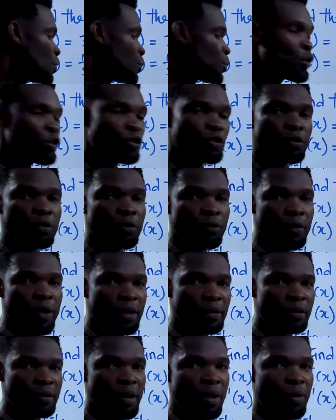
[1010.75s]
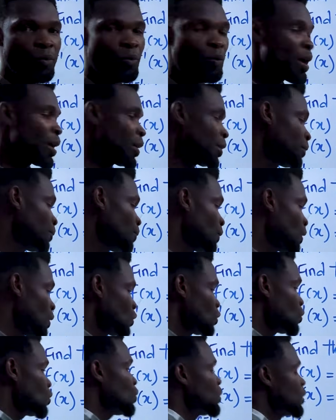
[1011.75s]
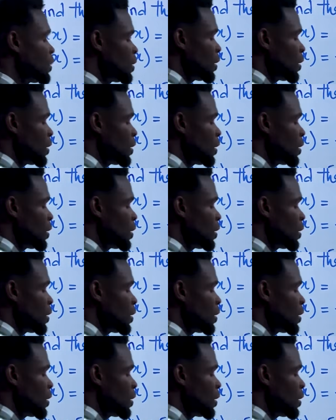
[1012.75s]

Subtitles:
the position of x and y. So